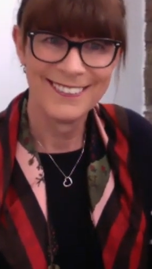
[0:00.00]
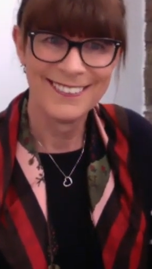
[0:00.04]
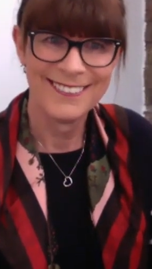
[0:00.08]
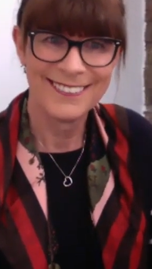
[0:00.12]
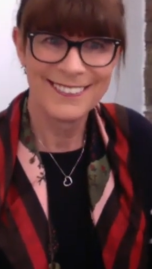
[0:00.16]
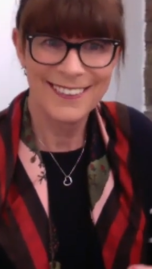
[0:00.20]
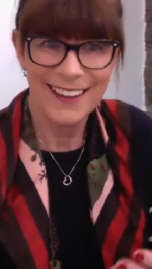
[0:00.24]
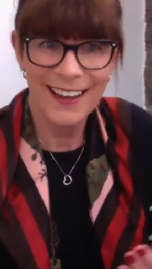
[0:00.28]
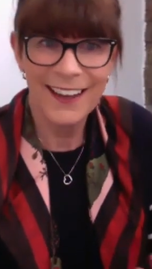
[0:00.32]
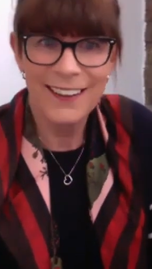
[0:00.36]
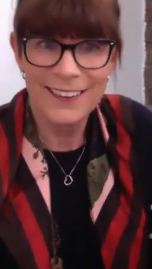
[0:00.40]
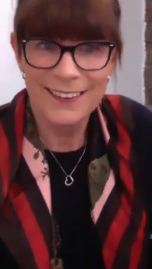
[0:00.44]

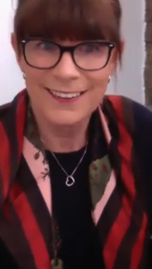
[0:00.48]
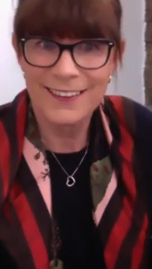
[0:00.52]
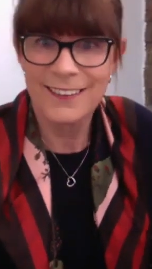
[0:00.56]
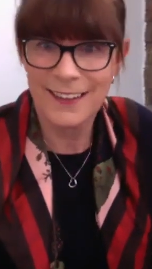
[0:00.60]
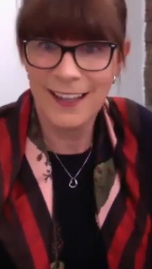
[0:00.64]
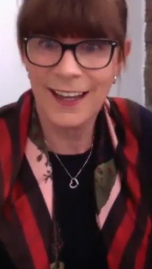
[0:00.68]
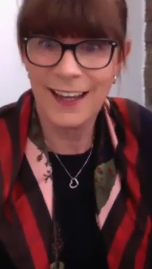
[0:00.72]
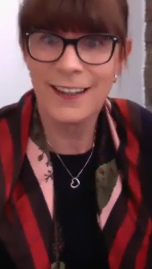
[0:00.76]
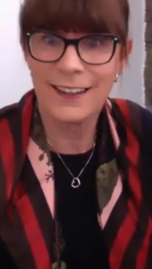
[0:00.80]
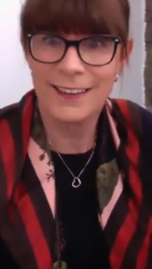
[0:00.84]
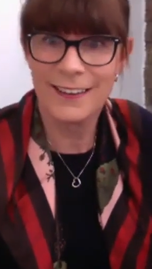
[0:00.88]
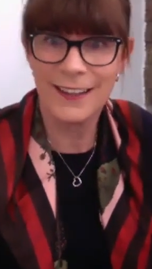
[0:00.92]

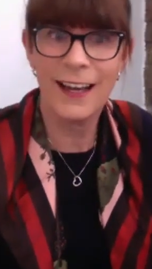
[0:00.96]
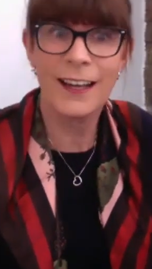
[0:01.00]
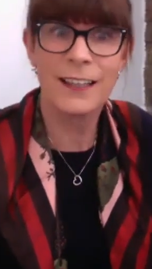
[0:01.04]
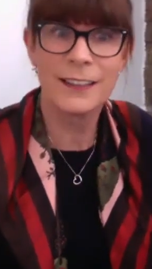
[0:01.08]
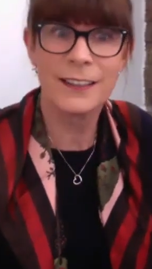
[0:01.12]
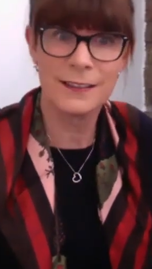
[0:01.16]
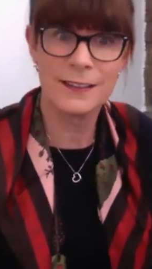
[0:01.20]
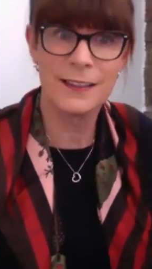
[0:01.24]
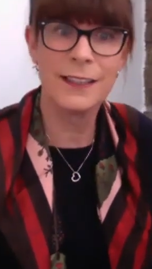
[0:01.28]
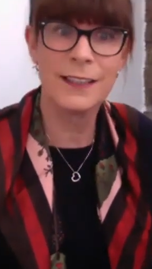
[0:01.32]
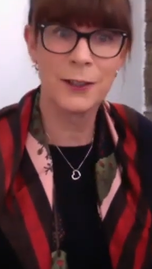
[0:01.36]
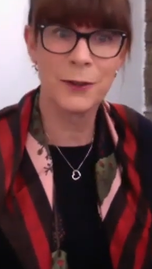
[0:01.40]

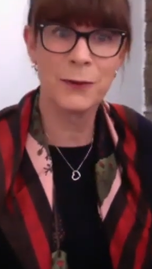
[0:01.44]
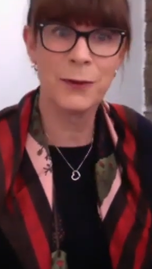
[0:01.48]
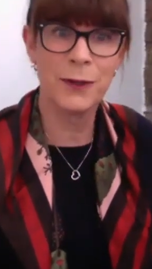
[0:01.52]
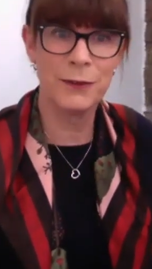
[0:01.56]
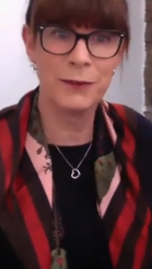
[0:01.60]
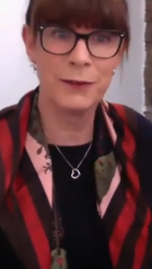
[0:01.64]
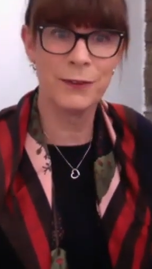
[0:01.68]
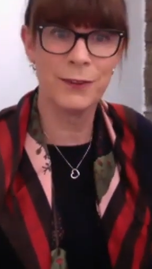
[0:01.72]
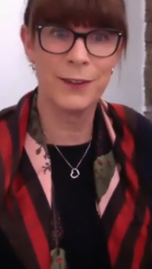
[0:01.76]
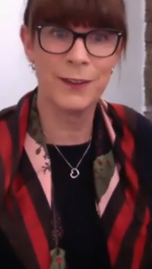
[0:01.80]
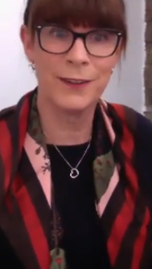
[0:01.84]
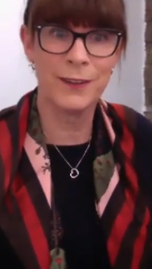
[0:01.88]
That's the
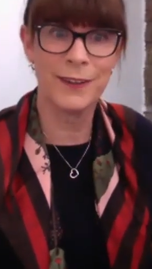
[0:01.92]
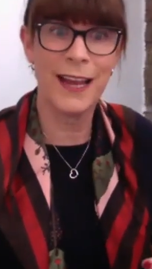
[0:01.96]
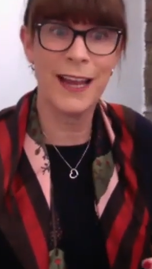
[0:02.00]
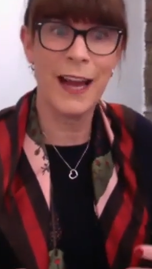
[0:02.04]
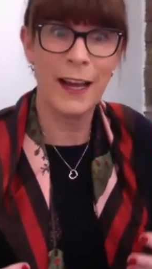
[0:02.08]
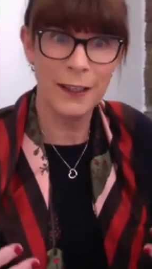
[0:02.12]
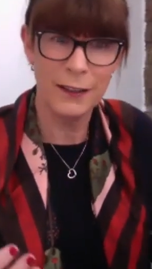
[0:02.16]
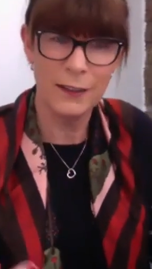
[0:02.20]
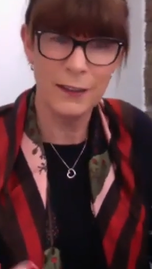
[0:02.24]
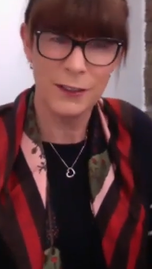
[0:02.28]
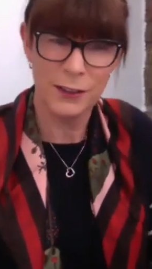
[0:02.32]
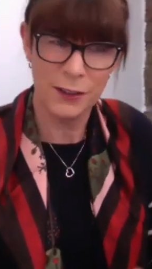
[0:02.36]
equivalent.
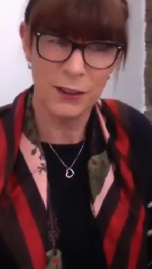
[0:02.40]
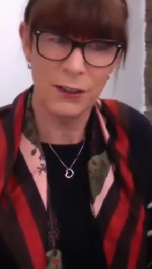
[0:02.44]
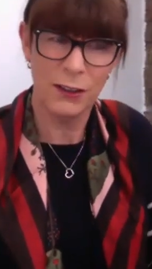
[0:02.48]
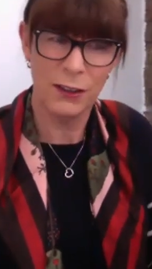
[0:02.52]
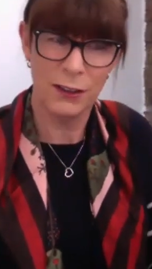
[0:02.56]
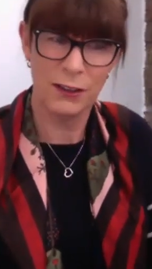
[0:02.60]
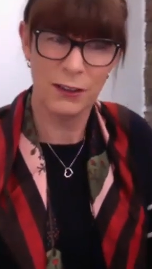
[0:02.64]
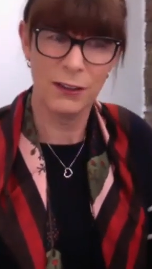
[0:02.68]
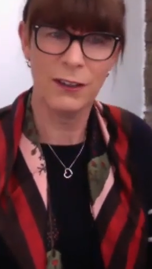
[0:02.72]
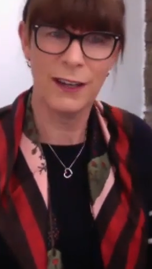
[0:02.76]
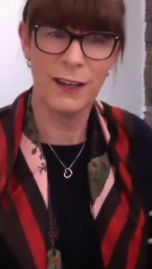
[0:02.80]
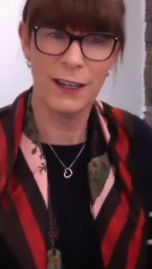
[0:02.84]
Are you
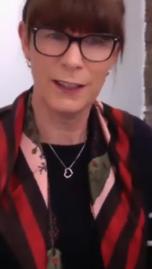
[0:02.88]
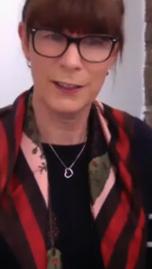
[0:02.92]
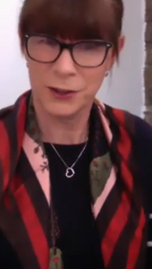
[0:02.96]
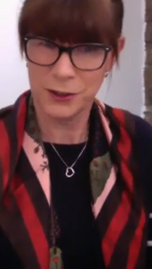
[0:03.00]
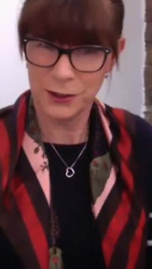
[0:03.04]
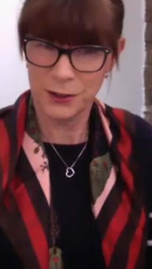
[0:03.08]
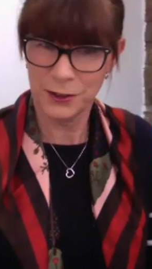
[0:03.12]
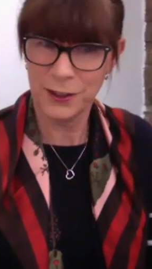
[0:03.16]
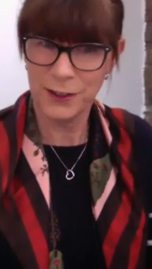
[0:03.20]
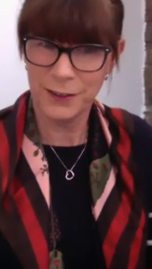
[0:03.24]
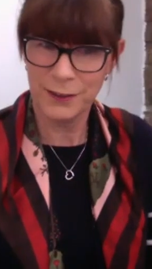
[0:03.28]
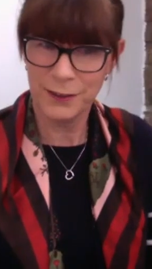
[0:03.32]
sure? Are you
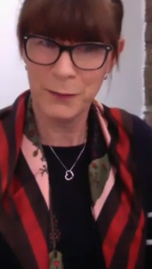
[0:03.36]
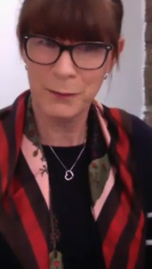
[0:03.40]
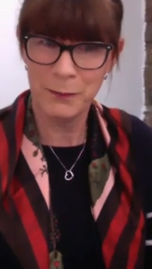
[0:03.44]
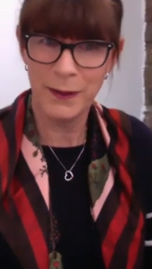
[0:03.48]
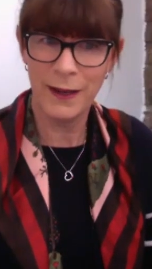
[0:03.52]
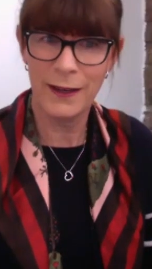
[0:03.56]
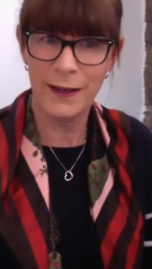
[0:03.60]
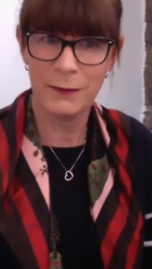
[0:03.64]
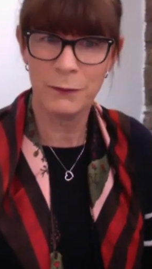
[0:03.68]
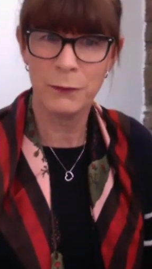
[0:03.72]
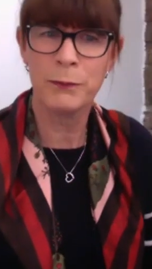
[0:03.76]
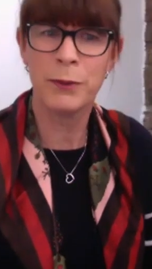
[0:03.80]
sure you're in
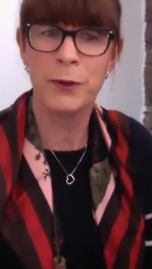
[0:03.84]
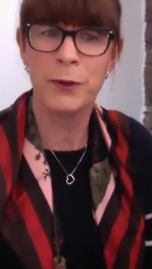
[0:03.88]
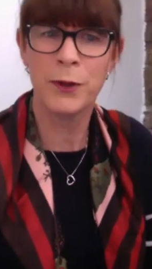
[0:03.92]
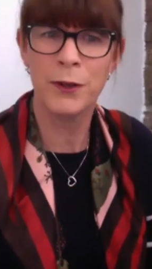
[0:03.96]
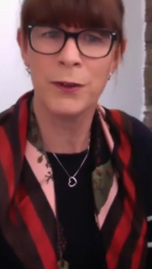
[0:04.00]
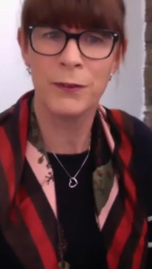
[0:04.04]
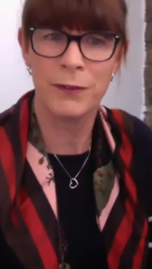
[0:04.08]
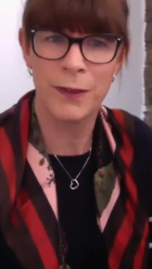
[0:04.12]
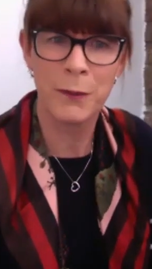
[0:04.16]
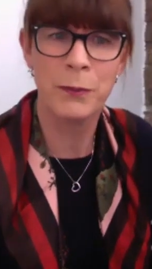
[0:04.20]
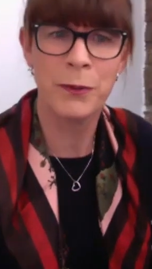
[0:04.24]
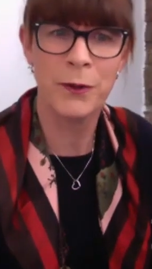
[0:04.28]
pain?
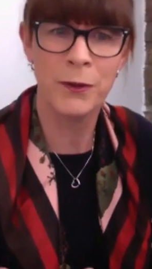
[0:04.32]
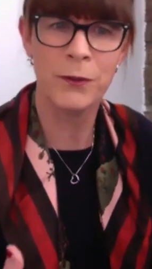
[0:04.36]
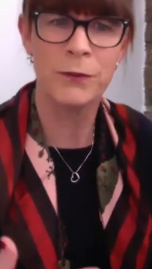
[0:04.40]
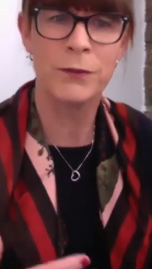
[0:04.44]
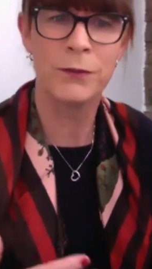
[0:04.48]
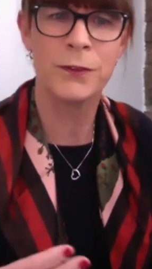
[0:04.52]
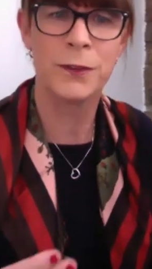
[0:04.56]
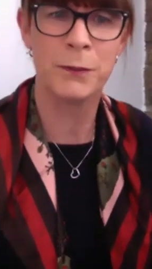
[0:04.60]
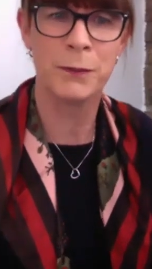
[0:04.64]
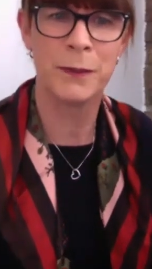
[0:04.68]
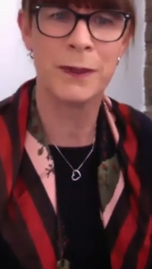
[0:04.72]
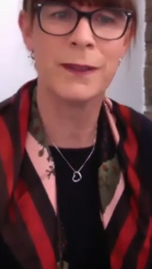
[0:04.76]
Prove it.
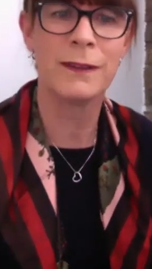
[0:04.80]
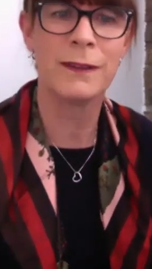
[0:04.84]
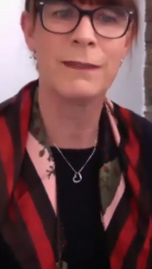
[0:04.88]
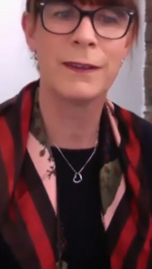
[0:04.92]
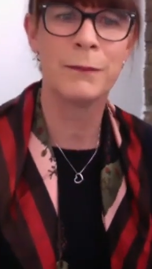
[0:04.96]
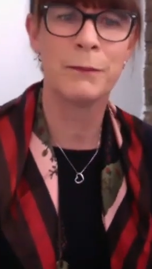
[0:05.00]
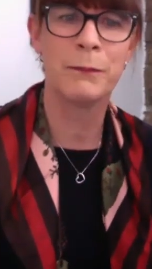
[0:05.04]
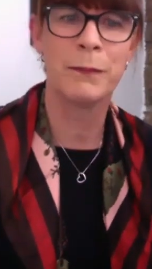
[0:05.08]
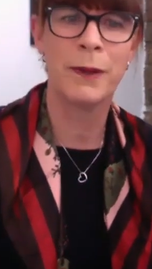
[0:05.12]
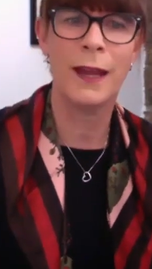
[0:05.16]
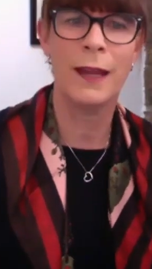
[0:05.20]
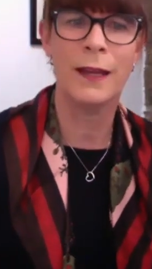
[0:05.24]
Prove to me you're
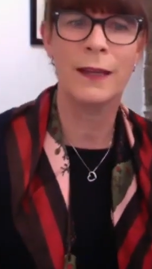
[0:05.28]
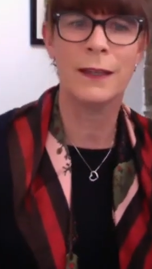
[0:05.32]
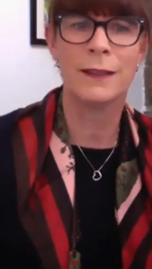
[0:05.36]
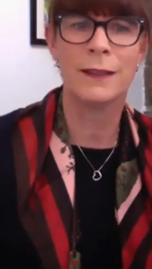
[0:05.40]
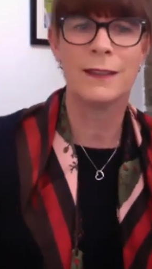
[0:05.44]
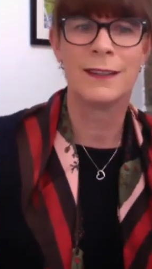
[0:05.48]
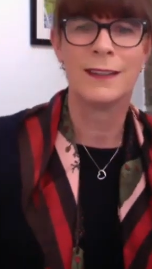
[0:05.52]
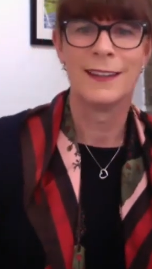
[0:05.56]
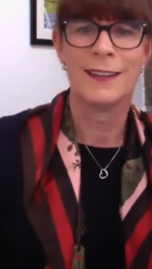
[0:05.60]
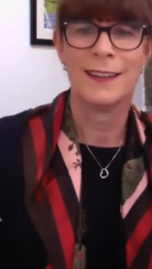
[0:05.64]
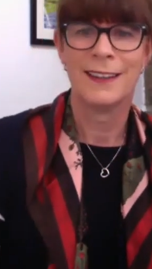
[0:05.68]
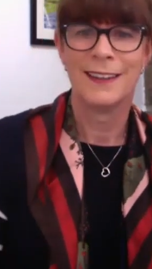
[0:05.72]
in
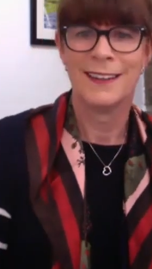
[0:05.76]
pain.